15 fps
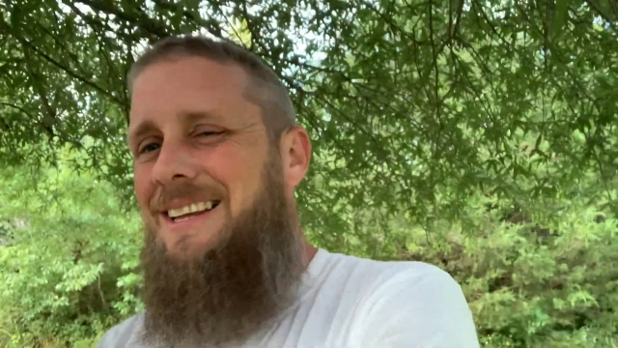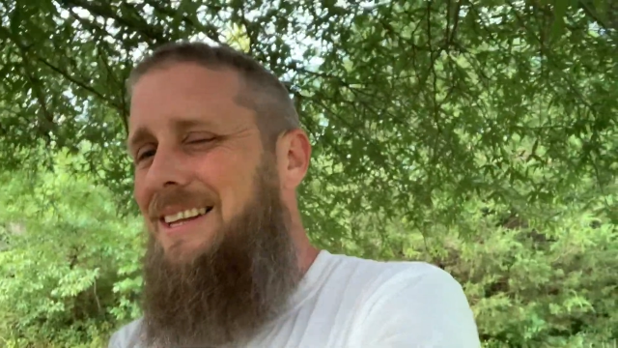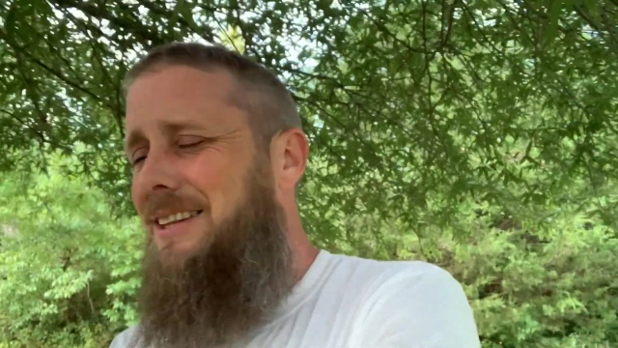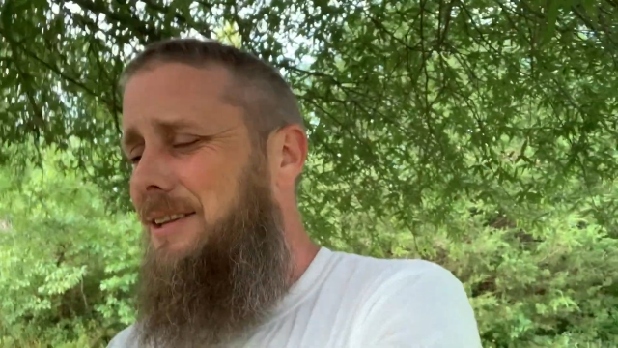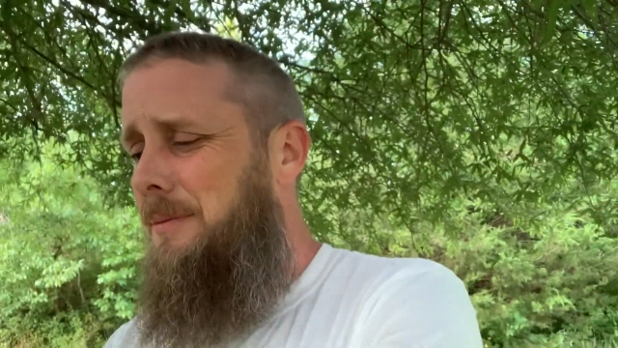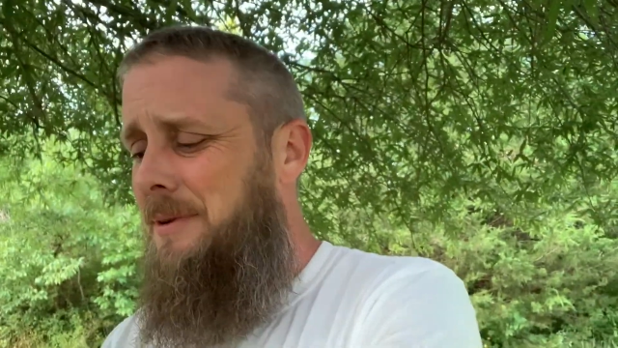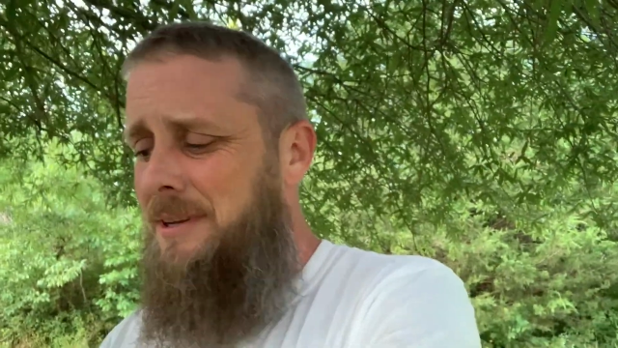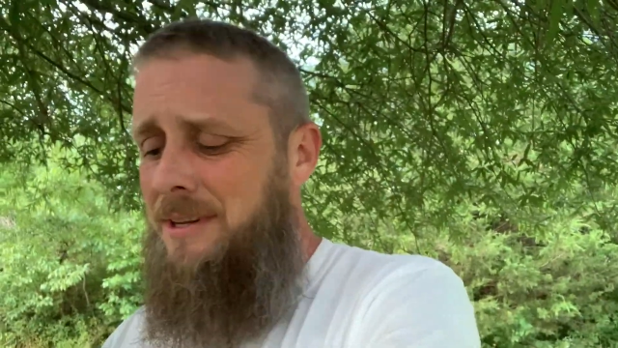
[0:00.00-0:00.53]

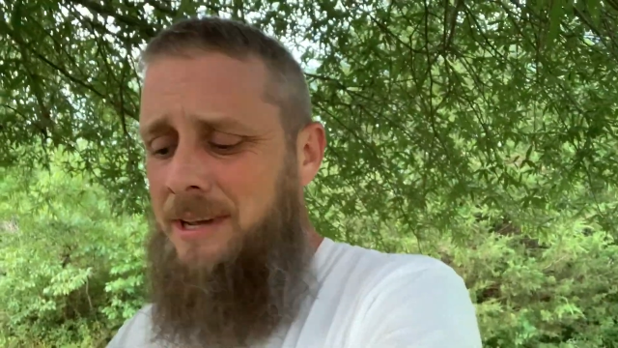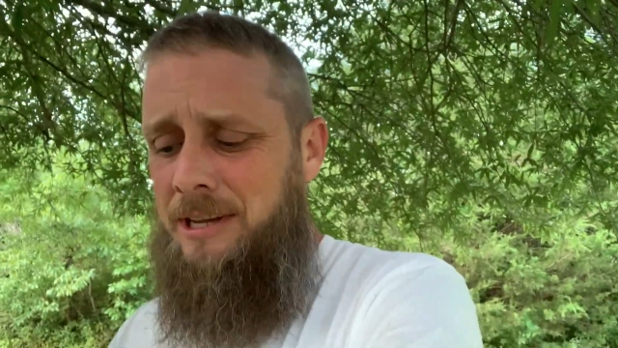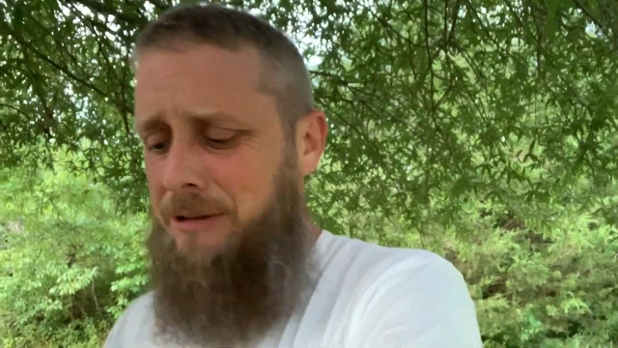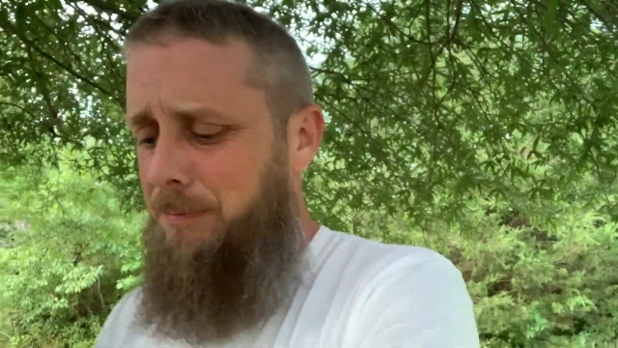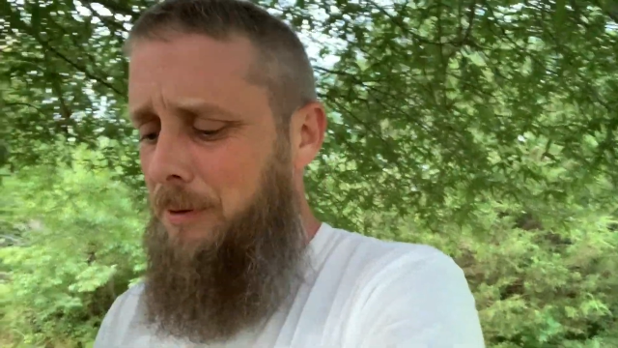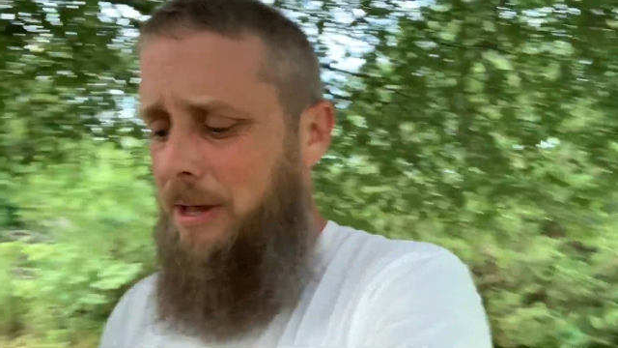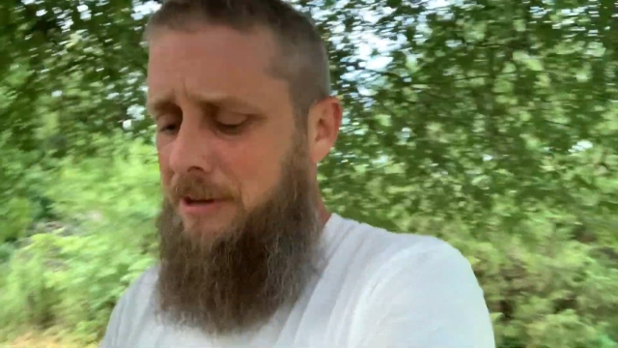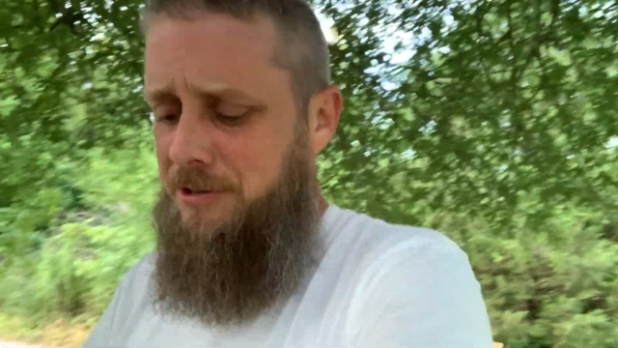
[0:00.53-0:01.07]
let me
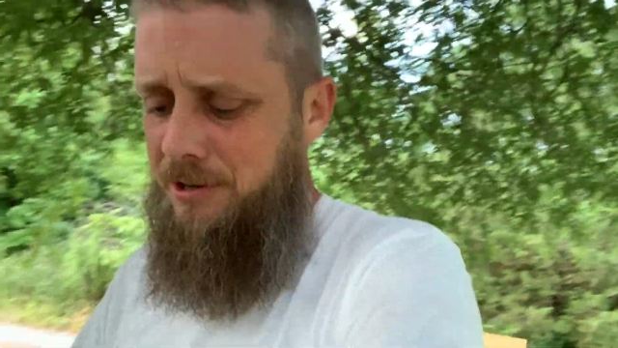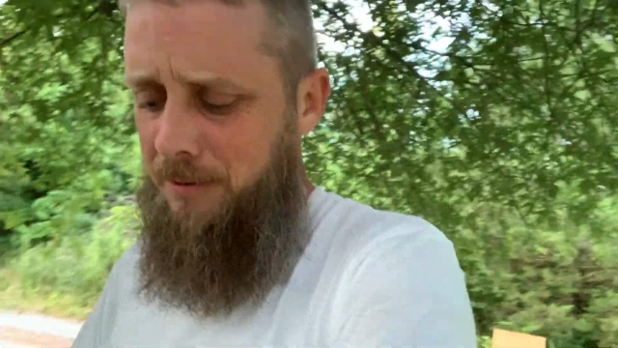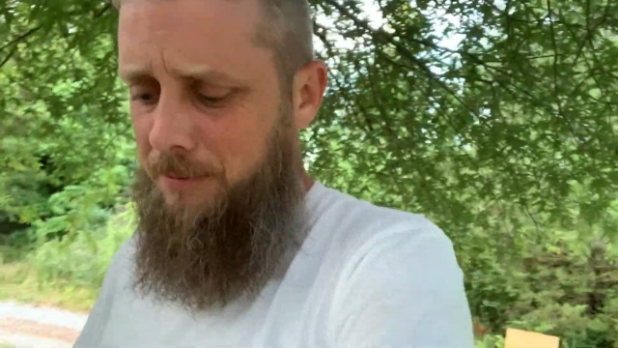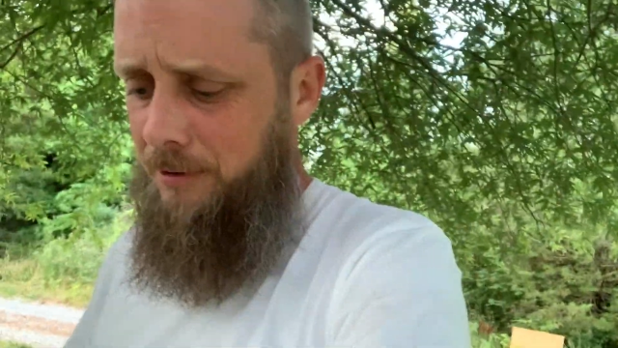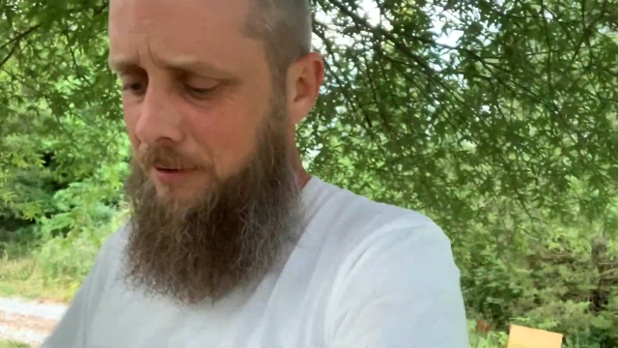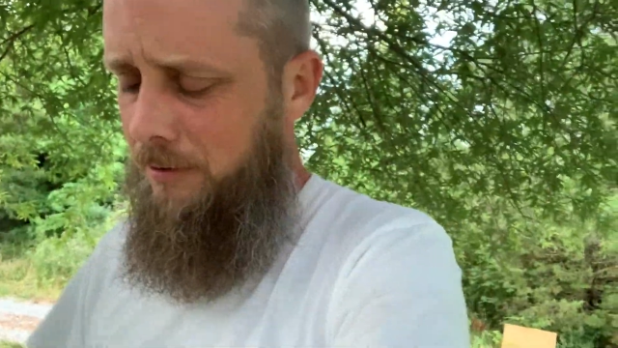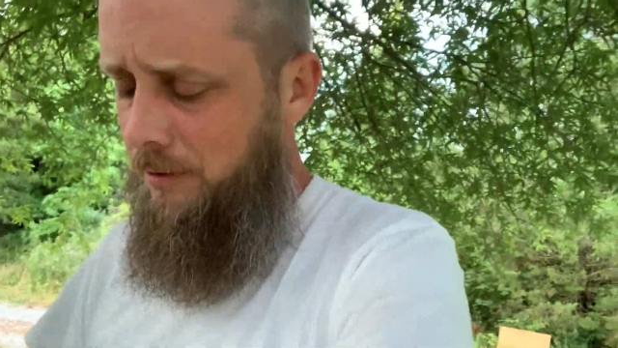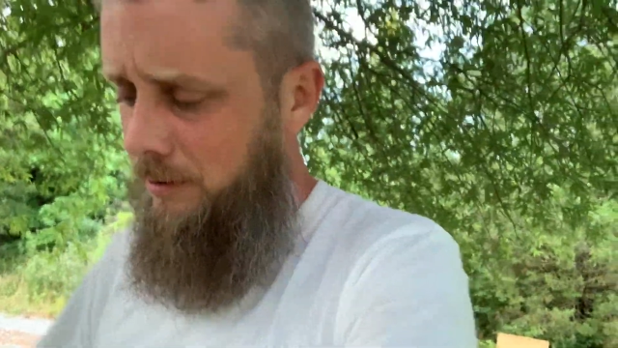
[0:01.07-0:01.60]
explain
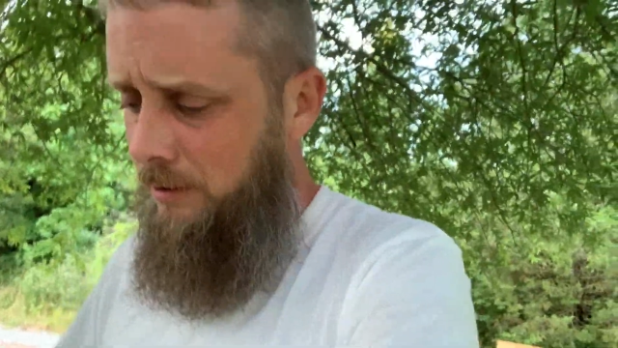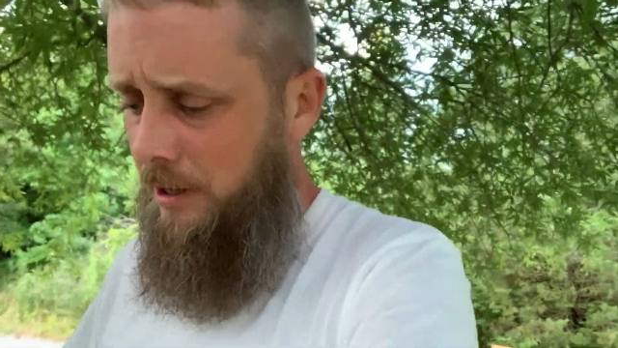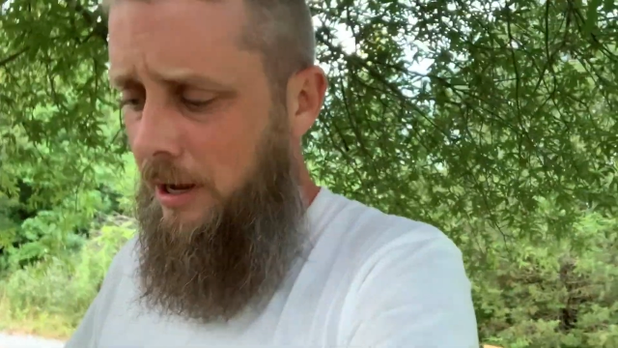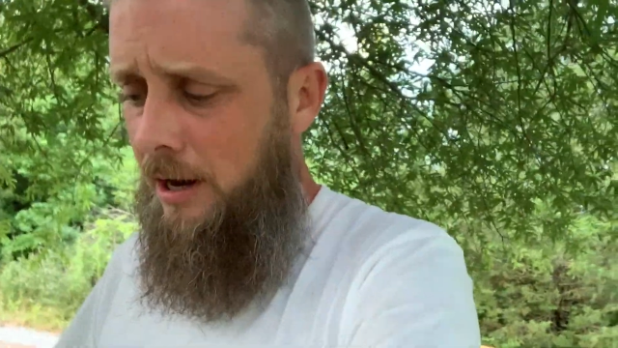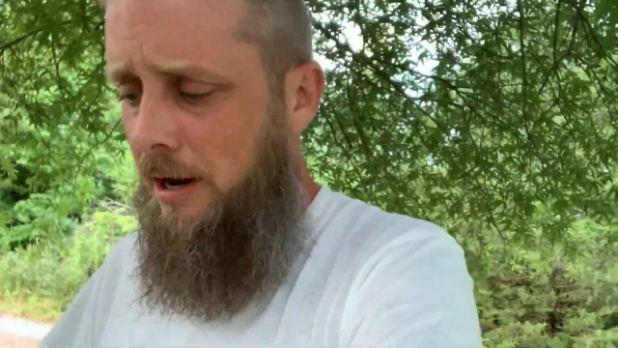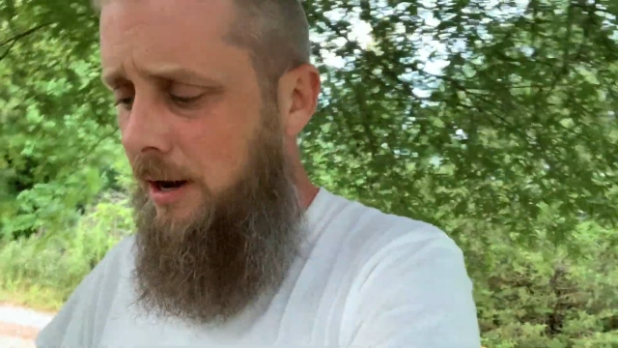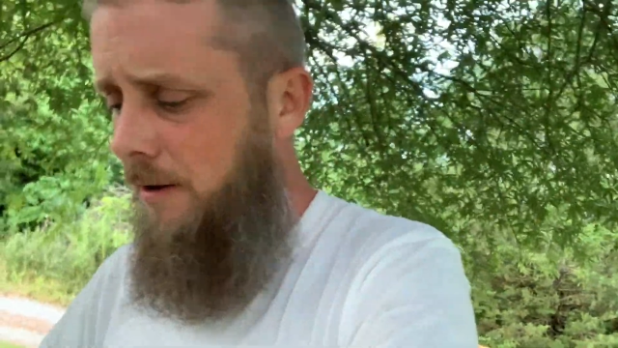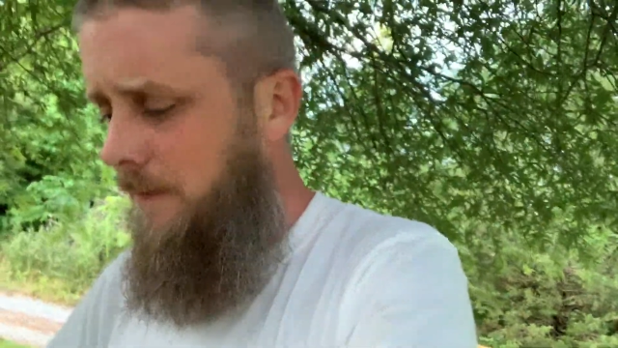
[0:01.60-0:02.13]
something.
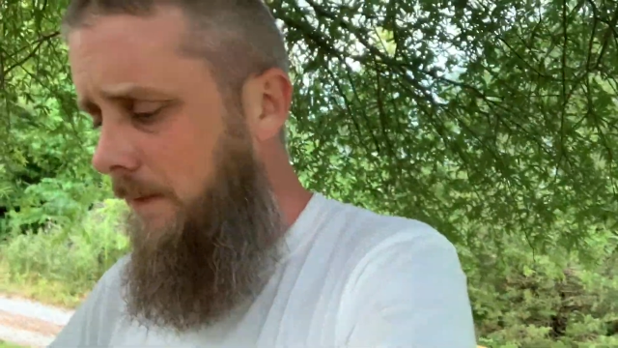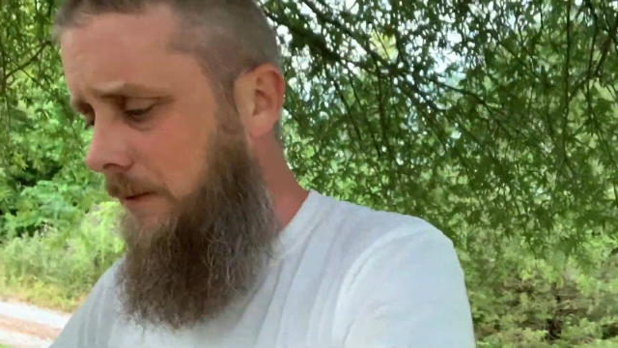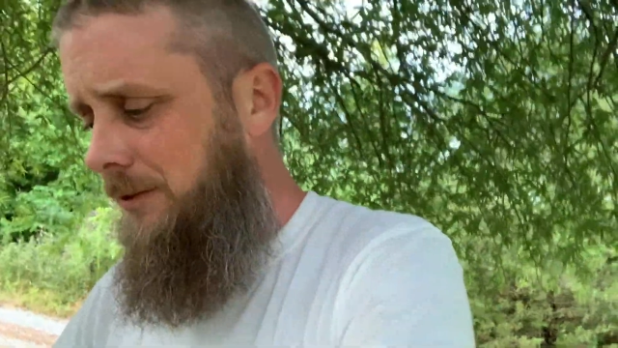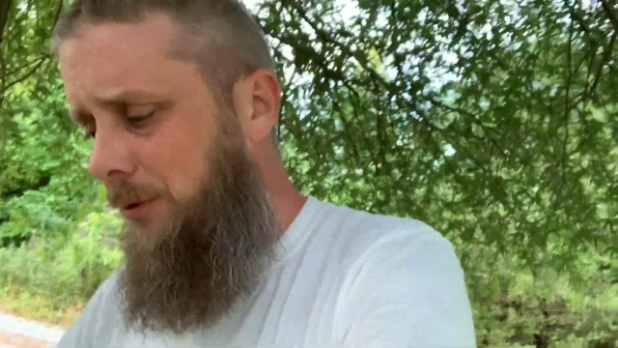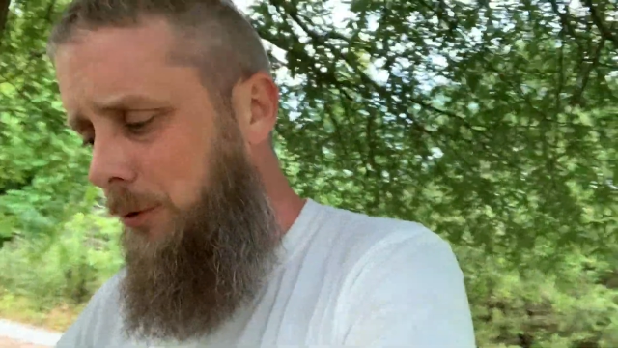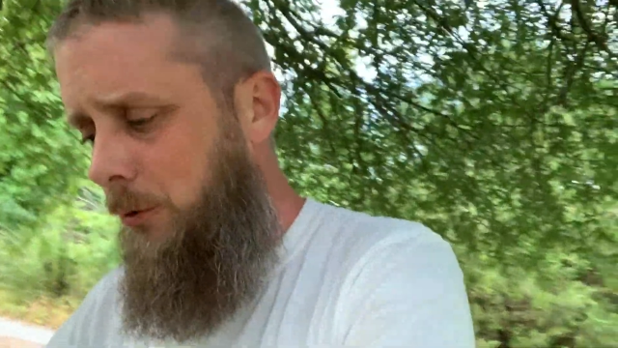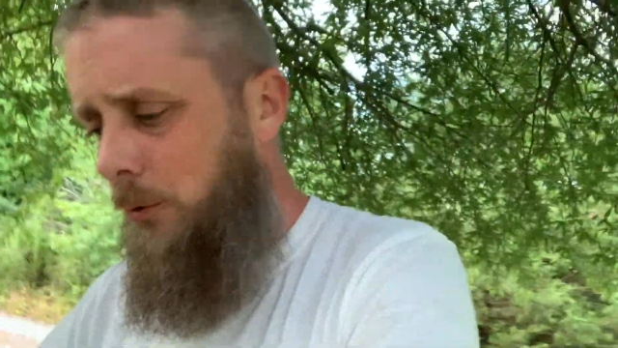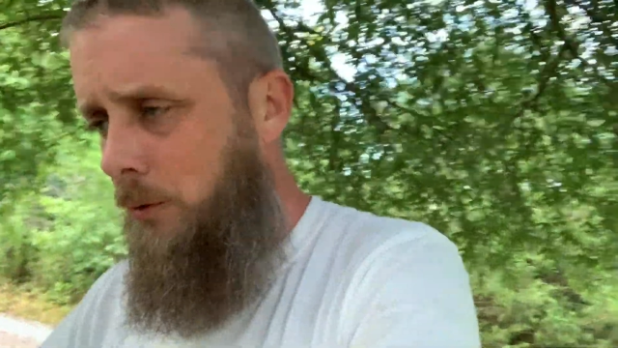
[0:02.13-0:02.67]
Yeah,
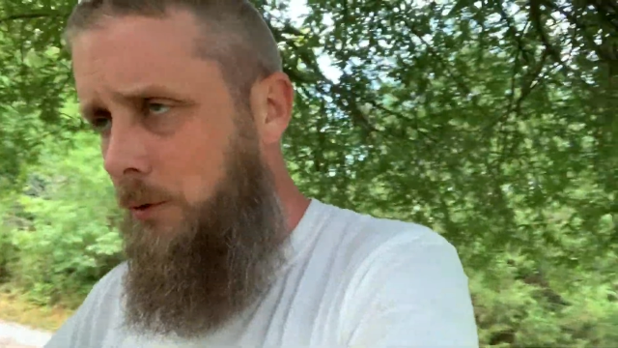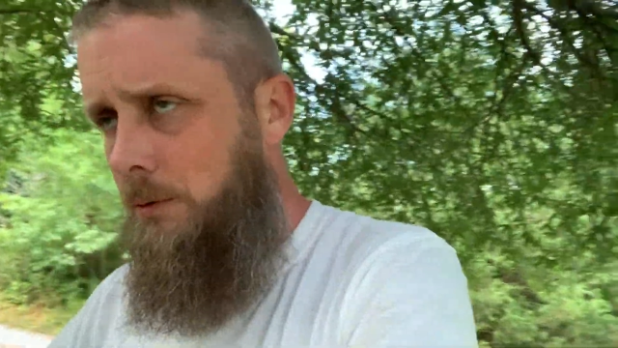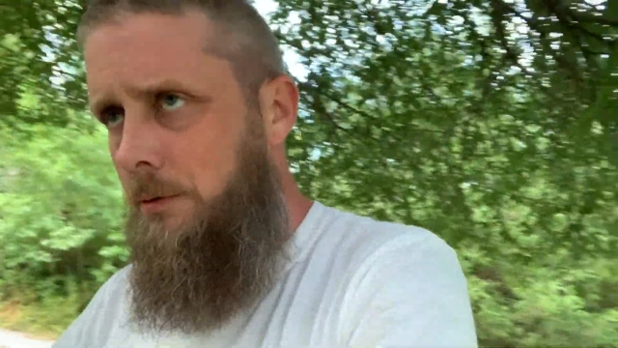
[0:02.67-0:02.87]
to